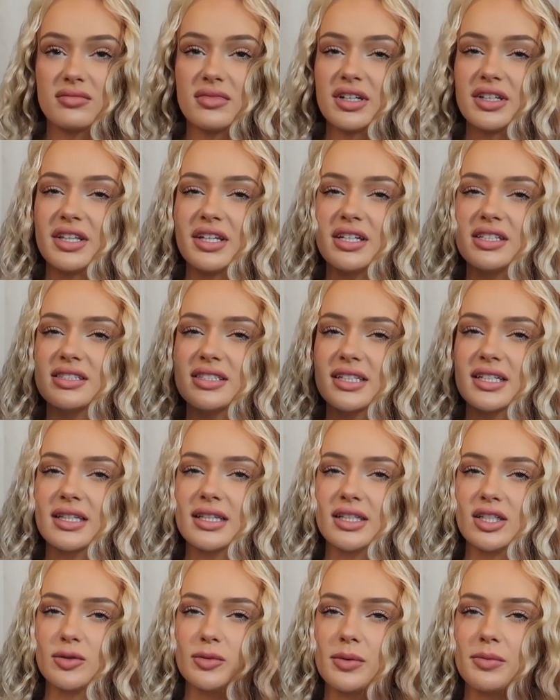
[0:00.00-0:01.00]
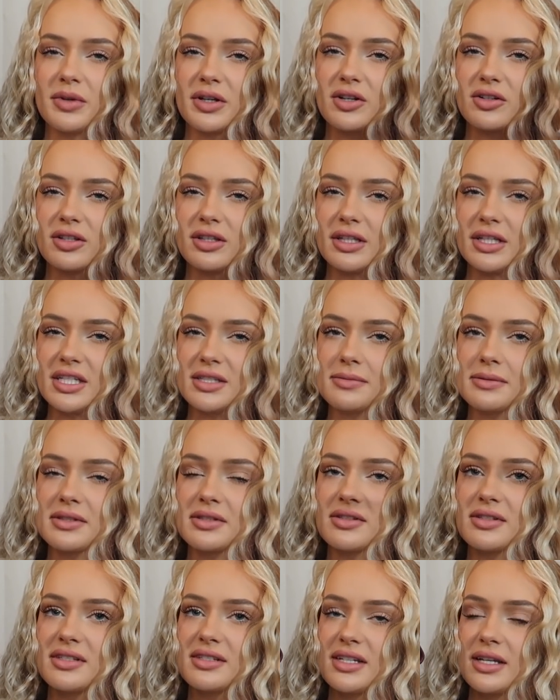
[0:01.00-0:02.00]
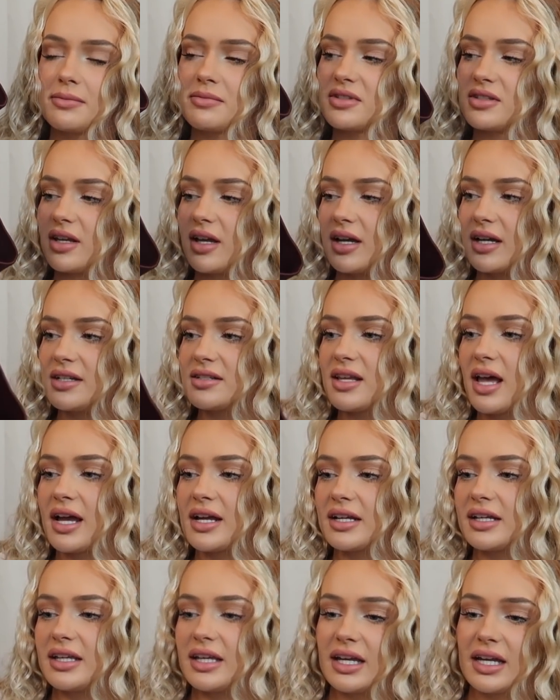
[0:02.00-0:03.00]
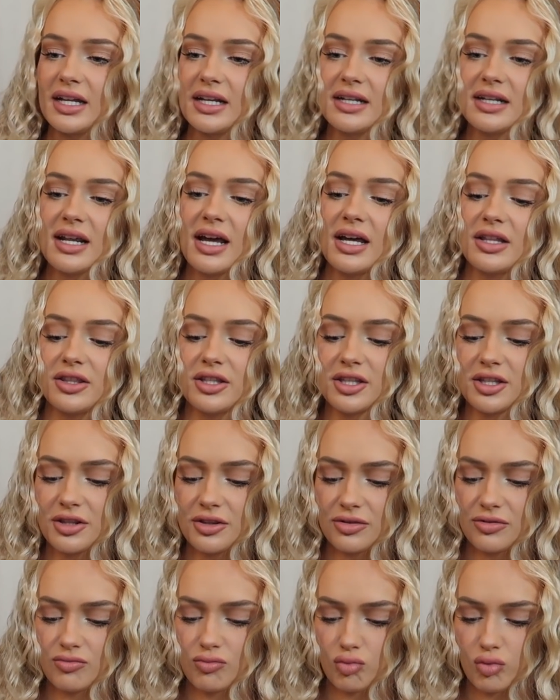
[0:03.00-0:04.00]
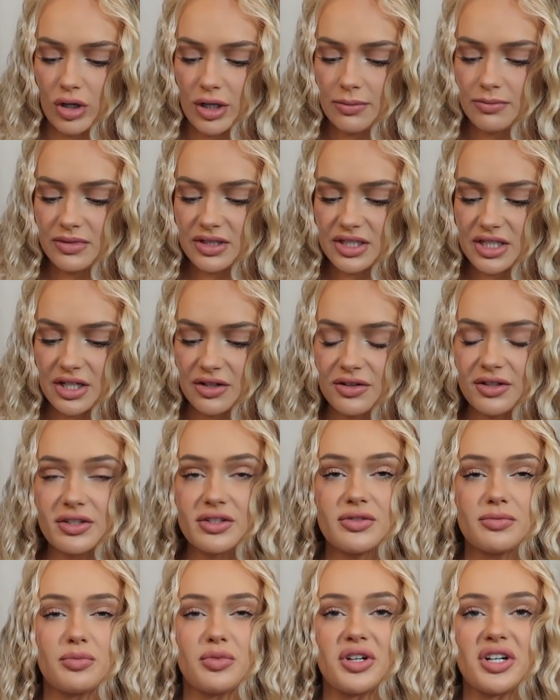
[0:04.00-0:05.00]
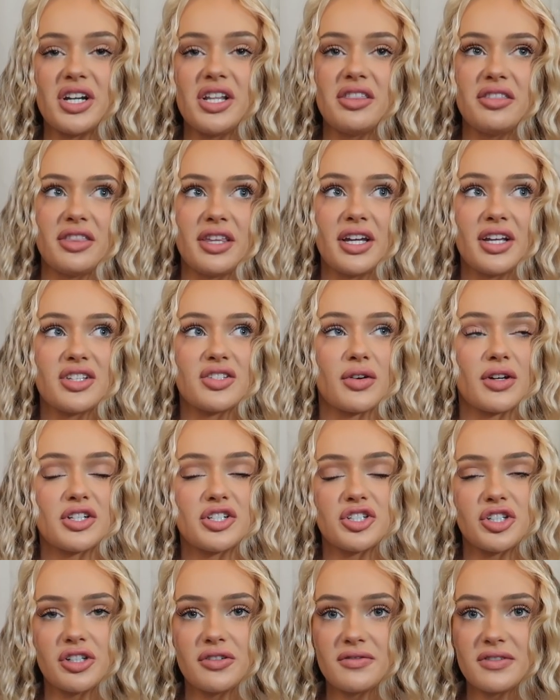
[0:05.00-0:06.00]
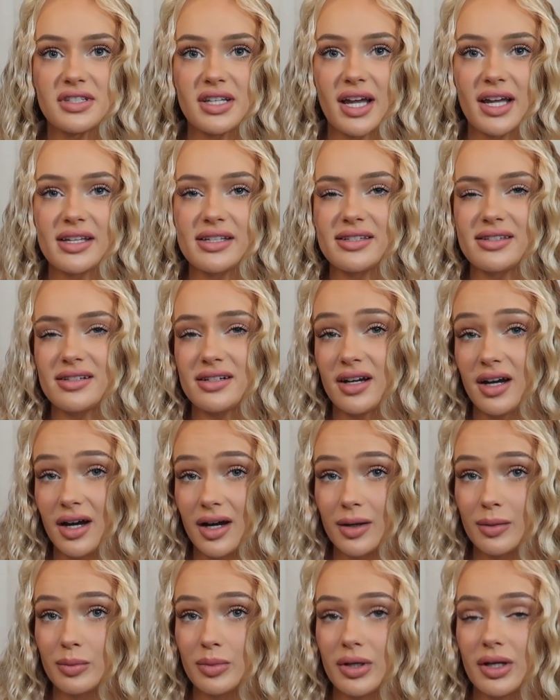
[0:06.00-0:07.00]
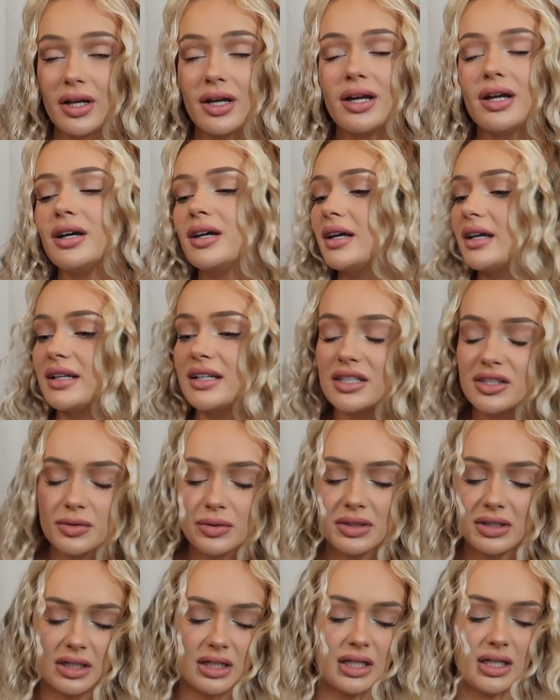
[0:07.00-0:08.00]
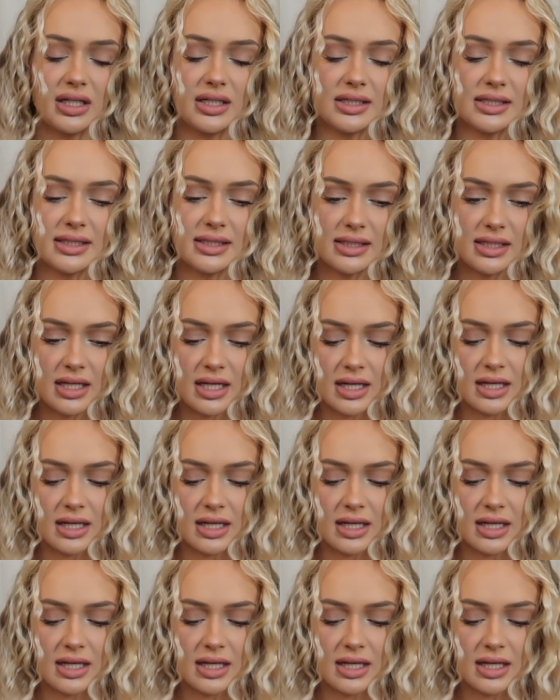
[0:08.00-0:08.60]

I think it's like a little bit bigger than this, but they're the same size. Again, the rib material is pretty thick, so I should have sized up. It is what it is.